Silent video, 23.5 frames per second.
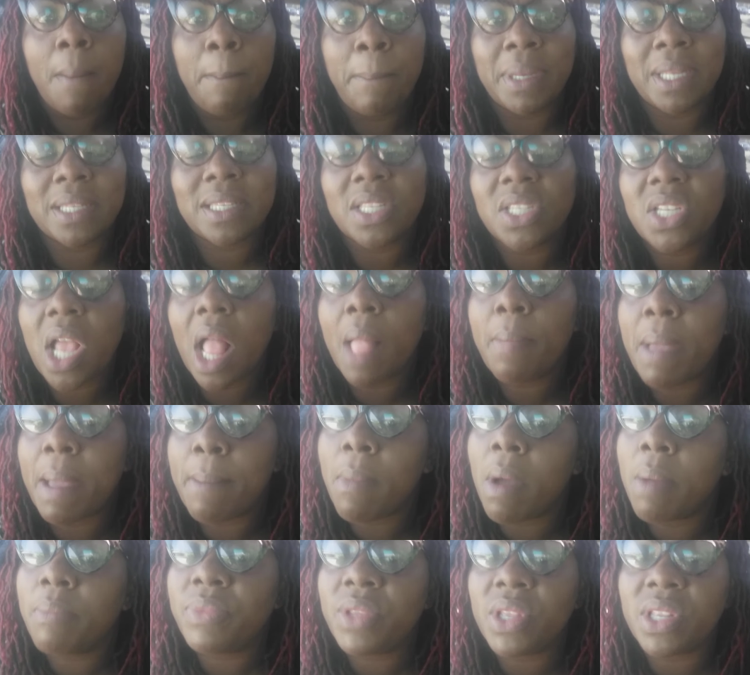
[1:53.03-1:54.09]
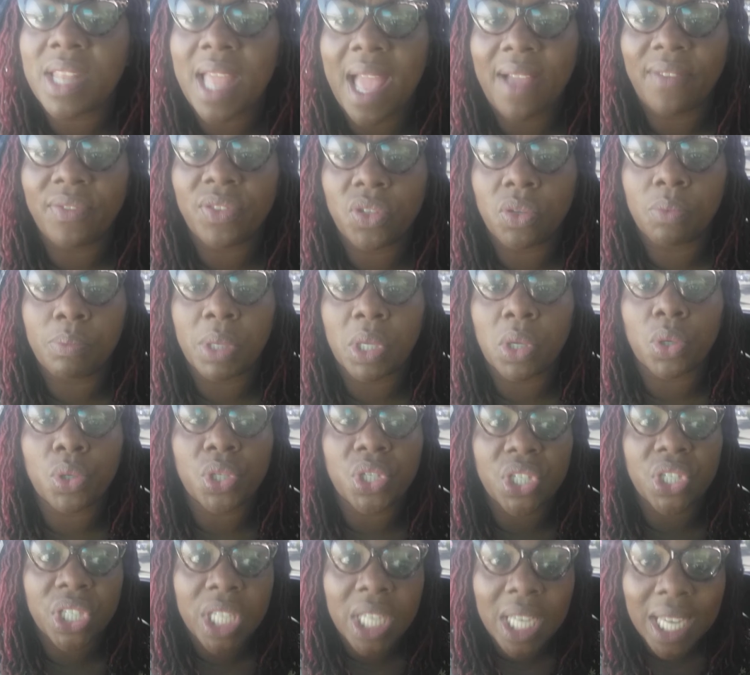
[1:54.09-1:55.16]
but as a child my mom didn't have to
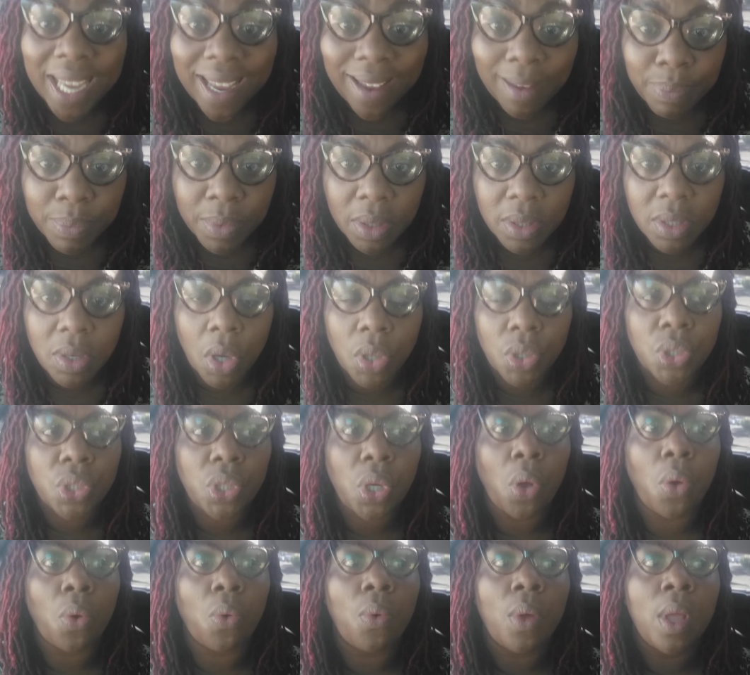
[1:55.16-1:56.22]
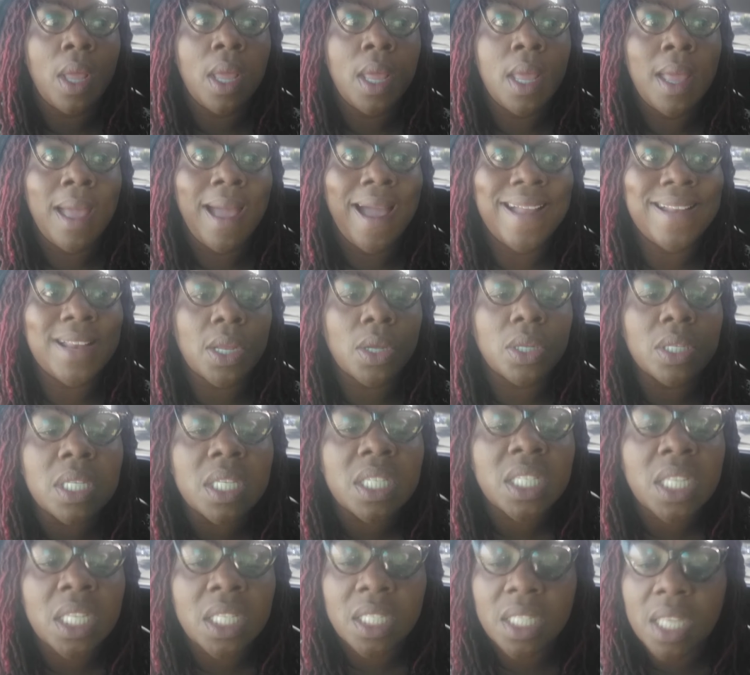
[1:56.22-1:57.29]
because she kept us on tow and
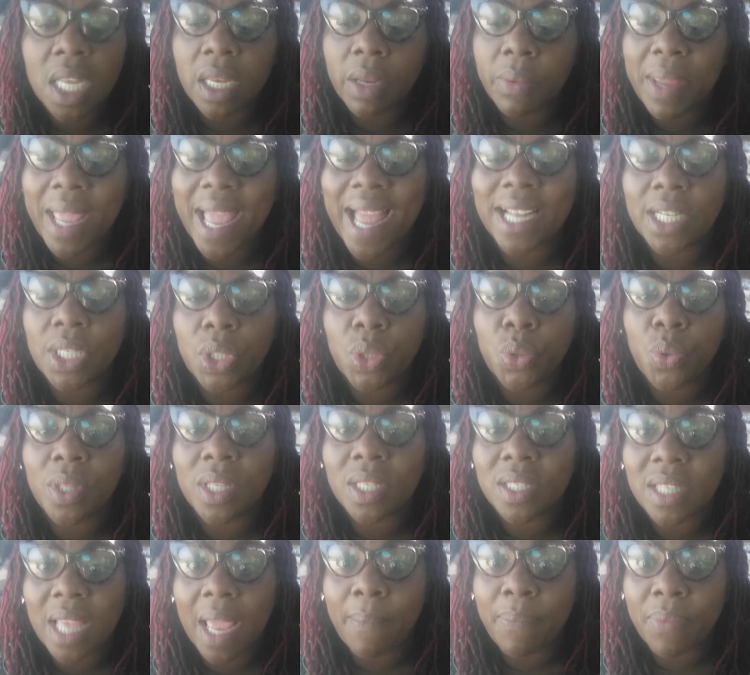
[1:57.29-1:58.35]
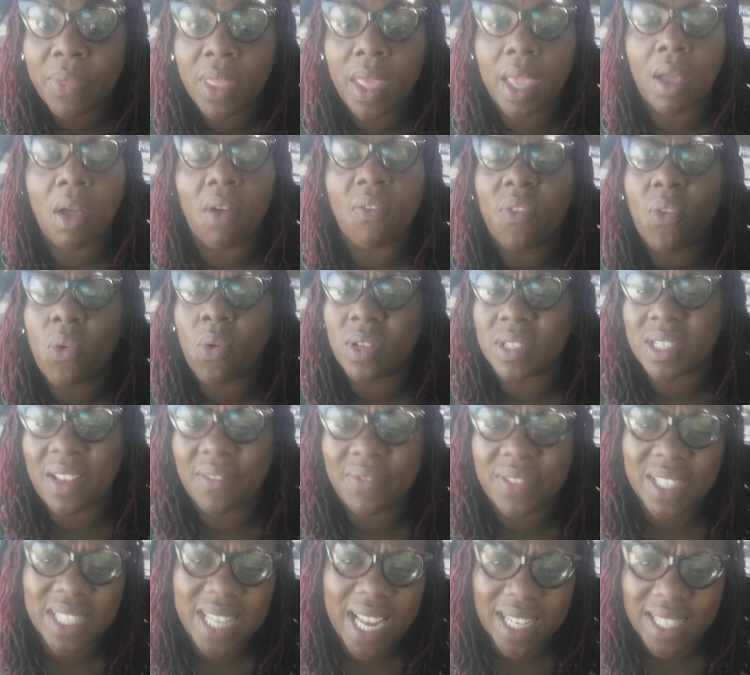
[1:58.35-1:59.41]
consistently we had to do the same thing of course
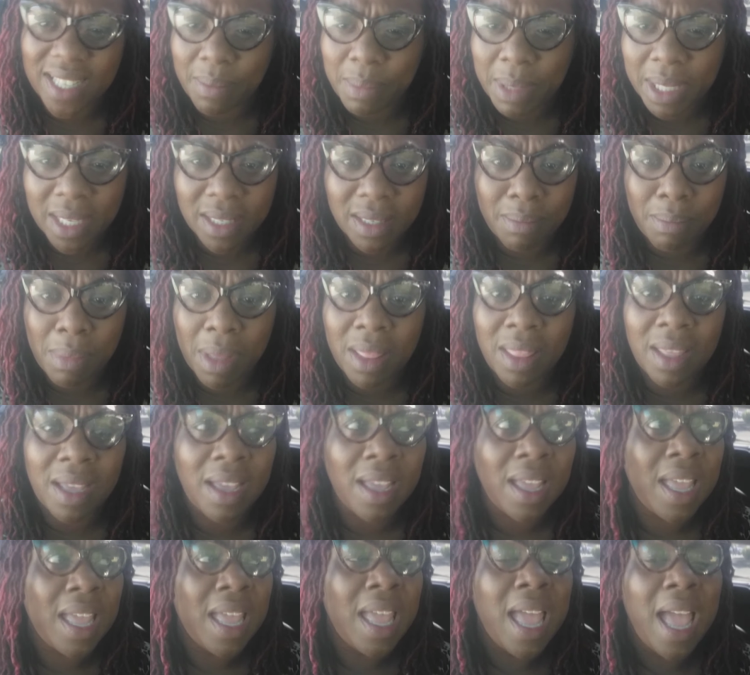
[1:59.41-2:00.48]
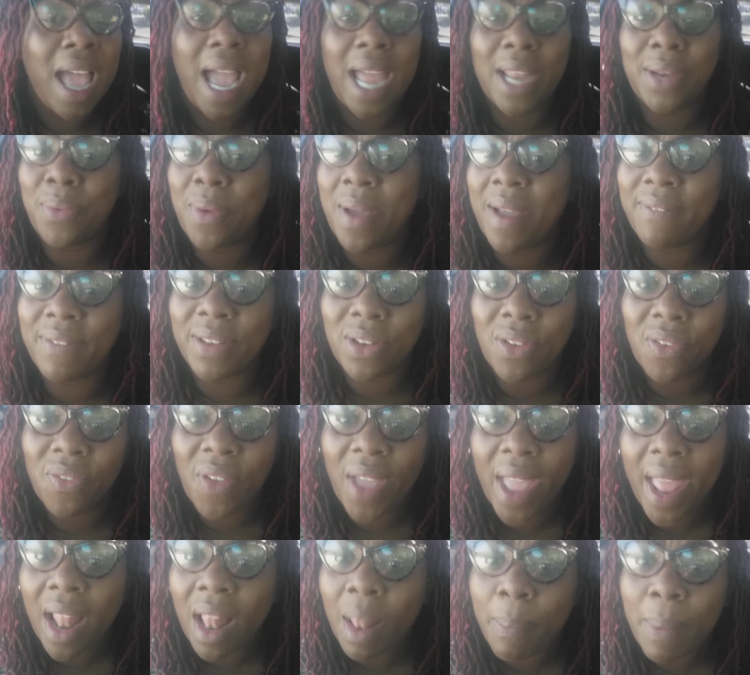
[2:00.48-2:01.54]
i've slacked a bit as a mother i don't have enough
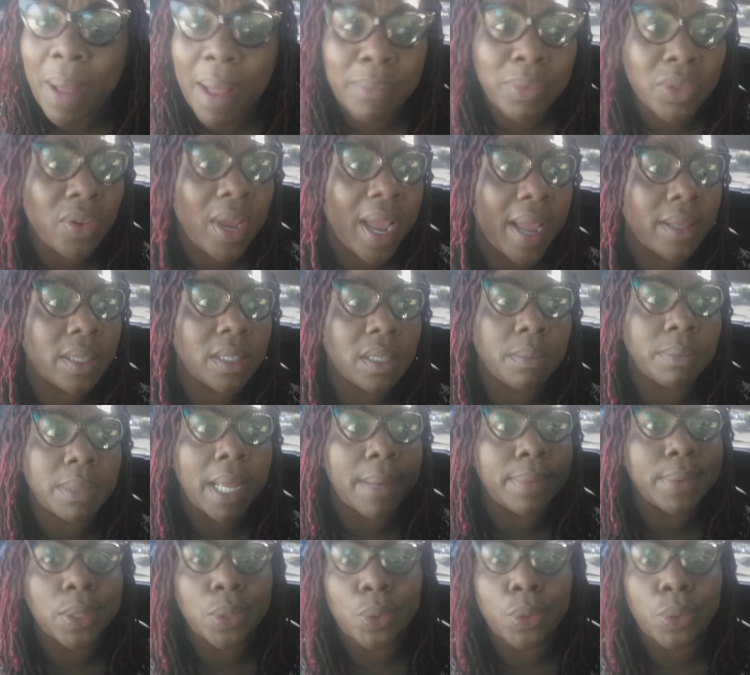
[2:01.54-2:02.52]
help i'm trying sometimes to